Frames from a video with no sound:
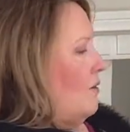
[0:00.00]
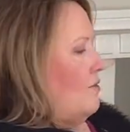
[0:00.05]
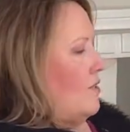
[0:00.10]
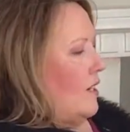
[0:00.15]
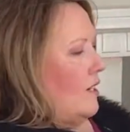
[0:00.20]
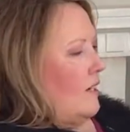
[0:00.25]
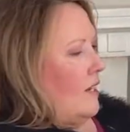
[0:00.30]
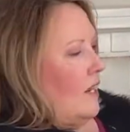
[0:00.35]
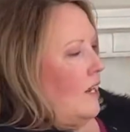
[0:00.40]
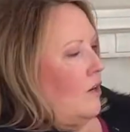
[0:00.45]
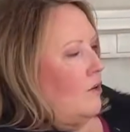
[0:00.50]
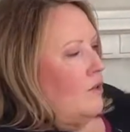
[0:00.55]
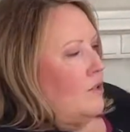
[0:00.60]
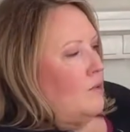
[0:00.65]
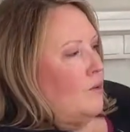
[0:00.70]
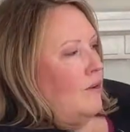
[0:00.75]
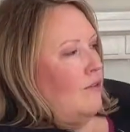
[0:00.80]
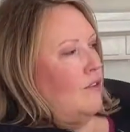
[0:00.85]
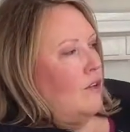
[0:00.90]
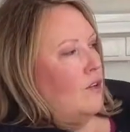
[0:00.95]
done here is
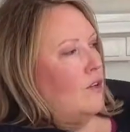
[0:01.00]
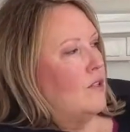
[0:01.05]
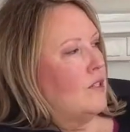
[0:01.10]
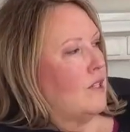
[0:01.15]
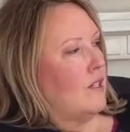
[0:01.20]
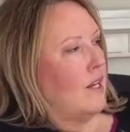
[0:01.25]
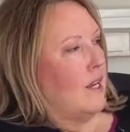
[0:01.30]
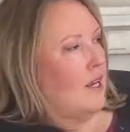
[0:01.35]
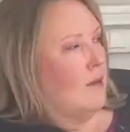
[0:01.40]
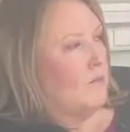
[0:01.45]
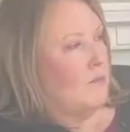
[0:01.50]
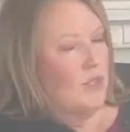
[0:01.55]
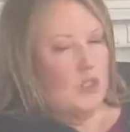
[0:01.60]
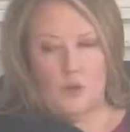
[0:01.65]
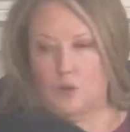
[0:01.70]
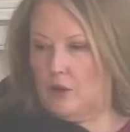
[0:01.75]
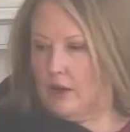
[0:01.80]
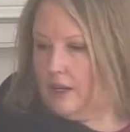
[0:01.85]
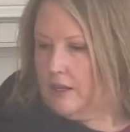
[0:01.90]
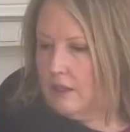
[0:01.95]
we've used an
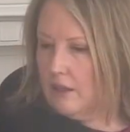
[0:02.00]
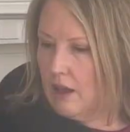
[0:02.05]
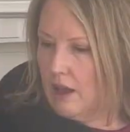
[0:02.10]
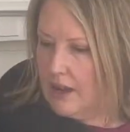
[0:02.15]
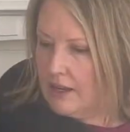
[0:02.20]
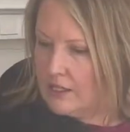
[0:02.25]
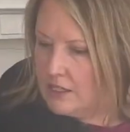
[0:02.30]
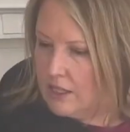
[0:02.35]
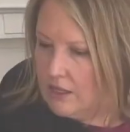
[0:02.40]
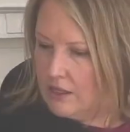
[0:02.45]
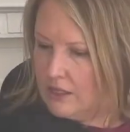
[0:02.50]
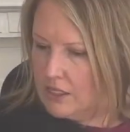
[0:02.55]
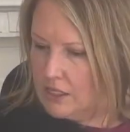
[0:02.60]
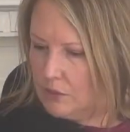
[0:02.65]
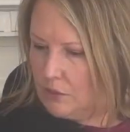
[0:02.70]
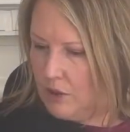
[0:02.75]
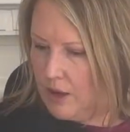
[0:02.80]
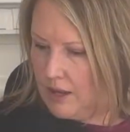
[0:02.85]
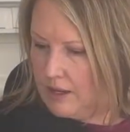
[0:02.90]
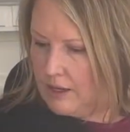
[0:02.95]
in-between light. So
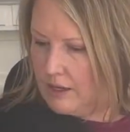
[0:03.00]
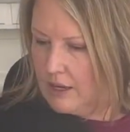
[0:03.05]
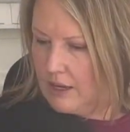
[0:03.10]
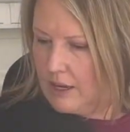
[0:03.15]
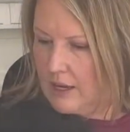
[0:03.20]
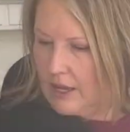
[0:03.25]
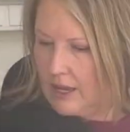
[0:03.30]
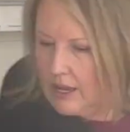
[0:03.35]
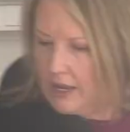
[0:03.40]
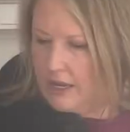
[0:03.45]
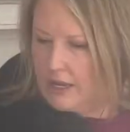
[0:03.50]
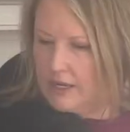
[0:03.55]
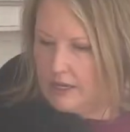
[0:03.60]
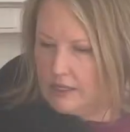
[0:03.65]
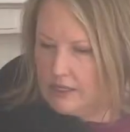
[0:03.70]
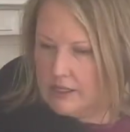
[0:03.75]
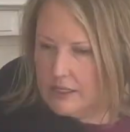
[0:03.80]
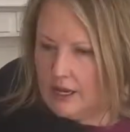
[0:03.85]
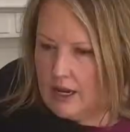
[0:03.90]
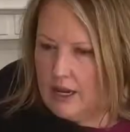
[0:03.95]
this one
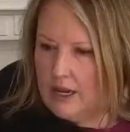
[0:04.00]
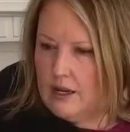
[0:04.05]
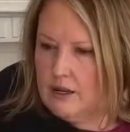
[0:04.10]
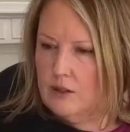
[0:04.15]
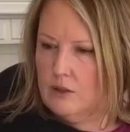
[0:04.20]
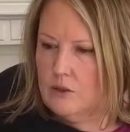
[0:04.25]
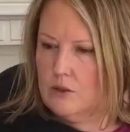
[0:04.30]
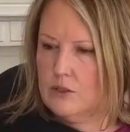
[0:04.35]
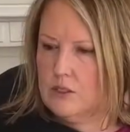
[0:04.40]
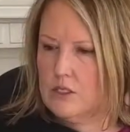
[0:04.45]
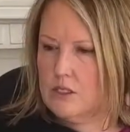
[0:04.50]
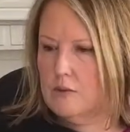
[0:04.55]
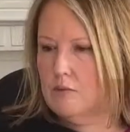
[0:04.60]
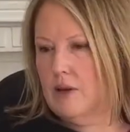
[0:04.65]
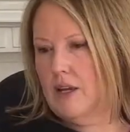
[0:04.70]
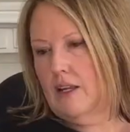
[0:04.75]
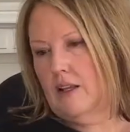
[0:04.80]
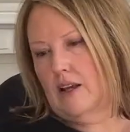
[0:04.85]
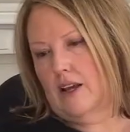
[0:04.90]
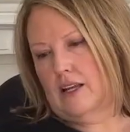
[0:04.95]
is looks to
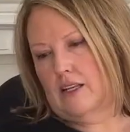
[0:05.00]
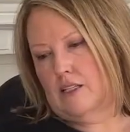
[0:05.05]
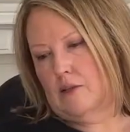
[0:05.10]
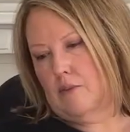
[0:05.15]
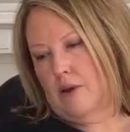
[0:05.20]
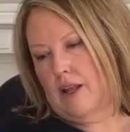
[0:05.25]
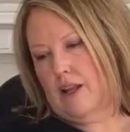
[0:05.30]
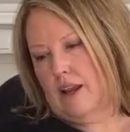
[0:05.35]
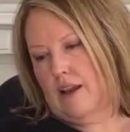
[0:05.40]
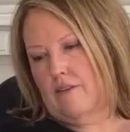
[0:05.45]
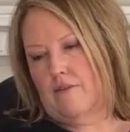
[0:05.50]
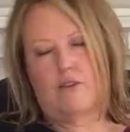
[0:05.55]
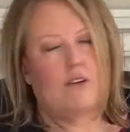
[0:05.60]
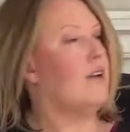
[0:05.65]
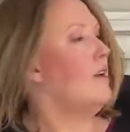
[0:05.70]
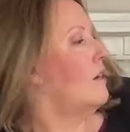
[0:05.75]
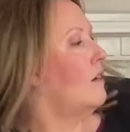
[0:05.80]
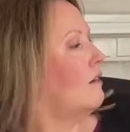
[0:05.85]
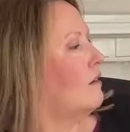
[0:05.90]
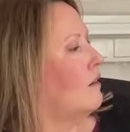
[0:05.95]
me like it's about
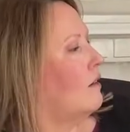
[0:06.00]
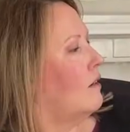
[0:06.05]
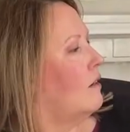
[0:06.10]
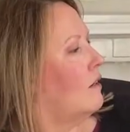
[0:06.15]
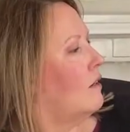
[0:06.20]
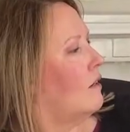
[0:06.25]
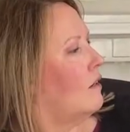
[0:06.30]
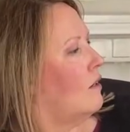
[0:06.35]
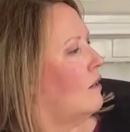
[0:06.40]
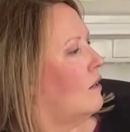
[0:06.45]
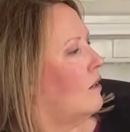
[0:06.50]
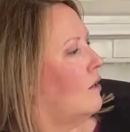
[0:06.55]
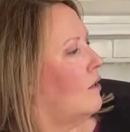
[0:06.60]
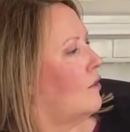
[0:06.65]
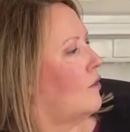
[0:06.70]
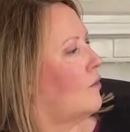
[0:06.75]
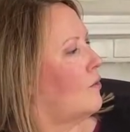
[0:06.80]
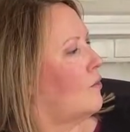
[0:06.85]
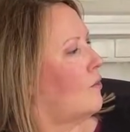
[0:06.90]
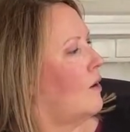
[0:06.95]
every
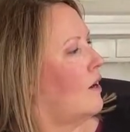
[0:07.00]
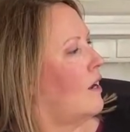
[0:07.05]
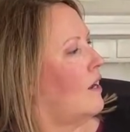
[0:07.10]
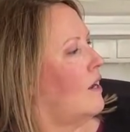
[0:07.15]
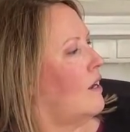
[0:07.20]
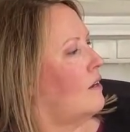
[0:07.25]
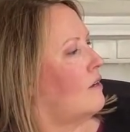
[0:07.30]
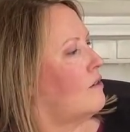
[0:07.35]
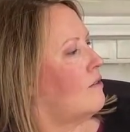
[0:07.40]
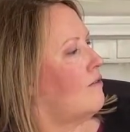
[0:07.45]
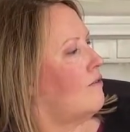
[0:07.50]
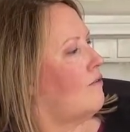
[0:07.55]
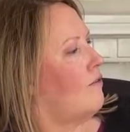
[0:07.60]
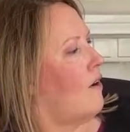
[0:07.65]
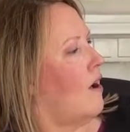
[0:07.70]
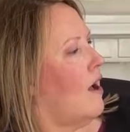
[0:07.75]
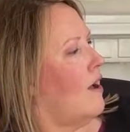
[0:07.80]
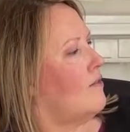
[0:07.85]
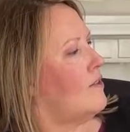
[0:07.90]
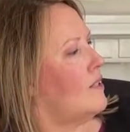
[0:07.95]
3 to
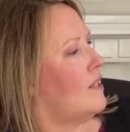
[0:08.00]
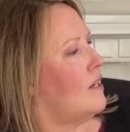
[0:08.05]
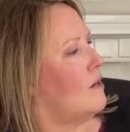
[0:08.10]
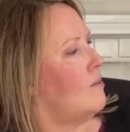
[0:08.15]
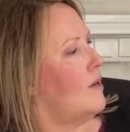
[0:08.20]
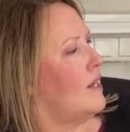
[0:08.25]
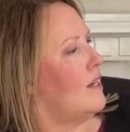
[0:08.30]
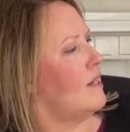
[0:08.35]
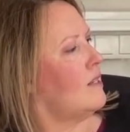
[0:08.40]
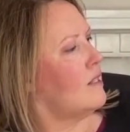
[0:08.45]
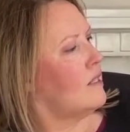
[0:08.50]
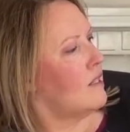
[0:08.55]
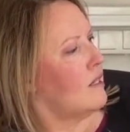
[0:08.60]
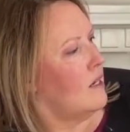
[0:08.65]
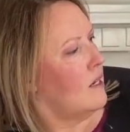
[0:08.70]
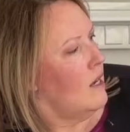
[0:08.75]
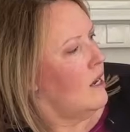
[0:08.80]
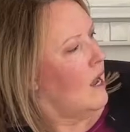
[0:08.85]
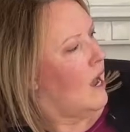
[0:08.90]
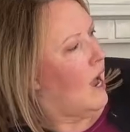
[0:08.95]
5 centimeters.
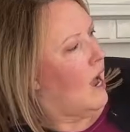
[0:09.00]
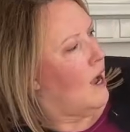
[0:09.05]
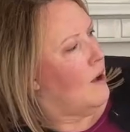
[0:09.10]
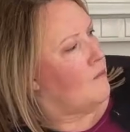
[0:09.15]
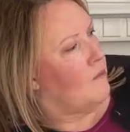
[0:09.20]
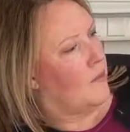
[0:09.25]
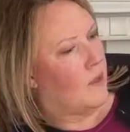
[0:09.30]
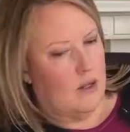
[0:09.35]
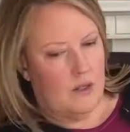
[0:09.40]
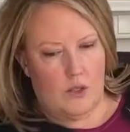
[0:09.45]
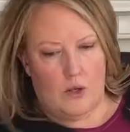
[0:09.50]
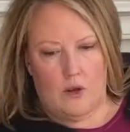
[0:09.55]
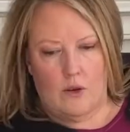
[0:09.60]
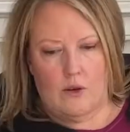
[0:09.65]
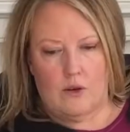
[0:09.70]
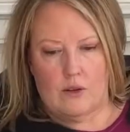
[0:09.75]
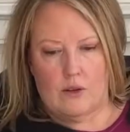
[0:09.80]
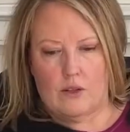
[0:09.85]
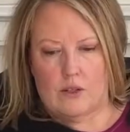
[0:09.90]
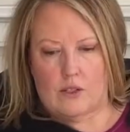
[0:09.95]
So
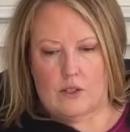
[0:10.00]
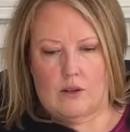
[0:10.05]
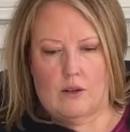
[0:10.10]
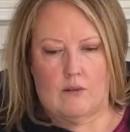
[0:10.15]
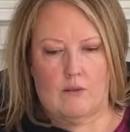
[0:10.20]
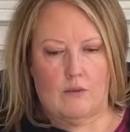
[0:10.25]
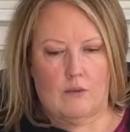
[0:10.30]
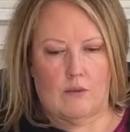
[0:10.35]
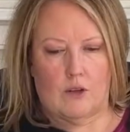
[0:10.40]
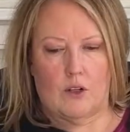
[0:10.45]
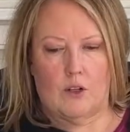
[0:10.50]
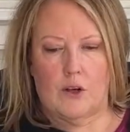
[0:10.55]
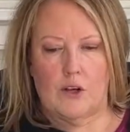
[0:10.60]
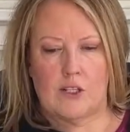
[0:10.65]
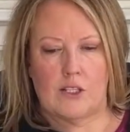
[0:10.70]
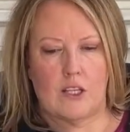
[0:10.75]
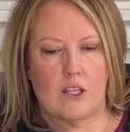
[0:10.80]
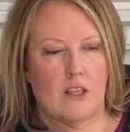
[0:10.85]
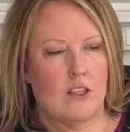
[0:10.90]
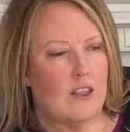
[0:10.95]
it's
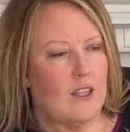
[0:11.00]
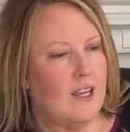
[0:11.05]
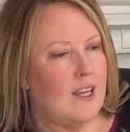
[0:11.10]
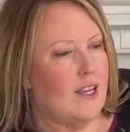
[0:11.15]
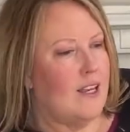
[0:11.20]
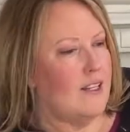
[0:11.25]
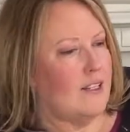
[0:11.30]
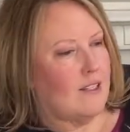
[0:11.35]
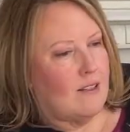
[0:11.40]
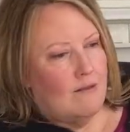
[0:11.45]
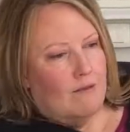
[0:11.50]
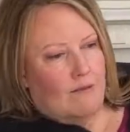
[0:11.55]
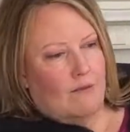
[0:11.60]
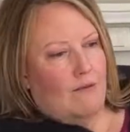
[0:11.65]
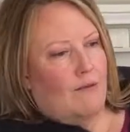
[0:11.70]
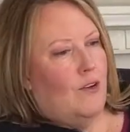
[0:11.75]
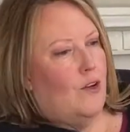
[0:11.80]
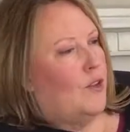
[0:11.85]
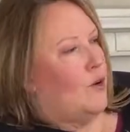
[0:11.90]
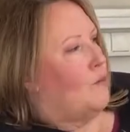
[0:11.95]
closer than these,
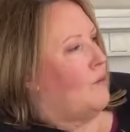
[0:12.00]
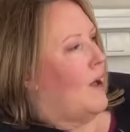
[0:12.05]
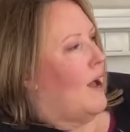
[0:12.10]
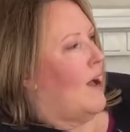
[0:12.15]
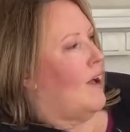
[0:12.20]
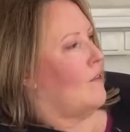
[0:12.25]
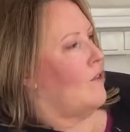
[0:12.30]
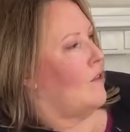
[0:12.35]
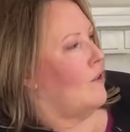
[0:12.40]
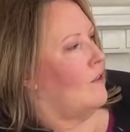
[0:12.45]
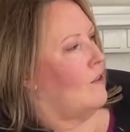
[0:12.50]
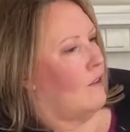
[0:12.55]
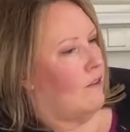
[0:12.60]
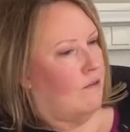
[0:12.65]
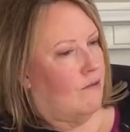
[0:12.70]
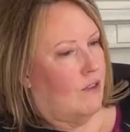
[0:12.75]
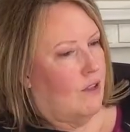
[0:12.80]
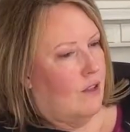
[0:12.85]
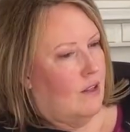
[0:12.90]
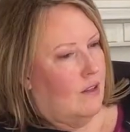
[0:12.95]
further apart
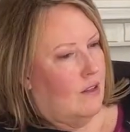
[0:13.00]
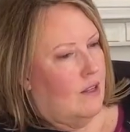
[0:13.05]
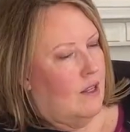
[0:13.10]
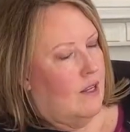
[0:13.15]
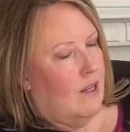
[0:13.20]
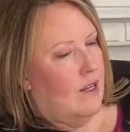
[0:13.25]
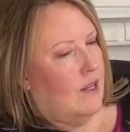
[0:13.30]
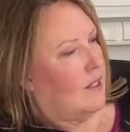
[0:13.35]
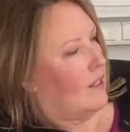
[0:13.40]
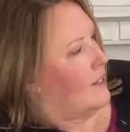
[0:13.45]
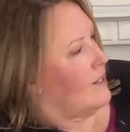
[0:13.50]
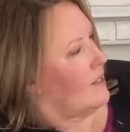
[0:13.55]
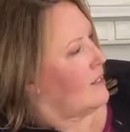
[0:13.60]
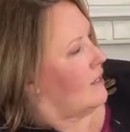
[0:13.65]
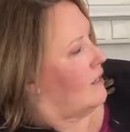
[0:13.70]
than the cluster